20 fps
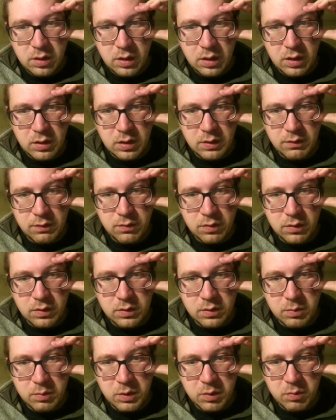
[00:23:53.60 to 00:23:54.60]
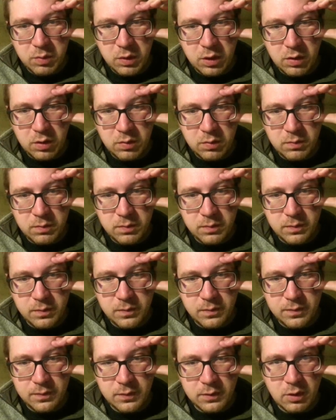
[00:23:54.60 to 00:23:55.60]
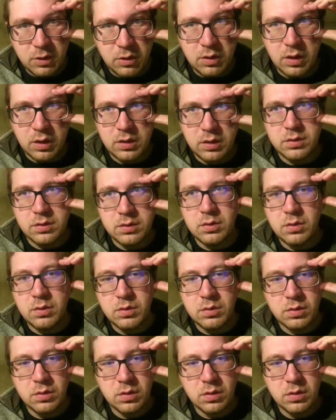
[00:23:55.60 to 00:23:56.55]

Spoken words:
and definitely some on the bottom. Okay, so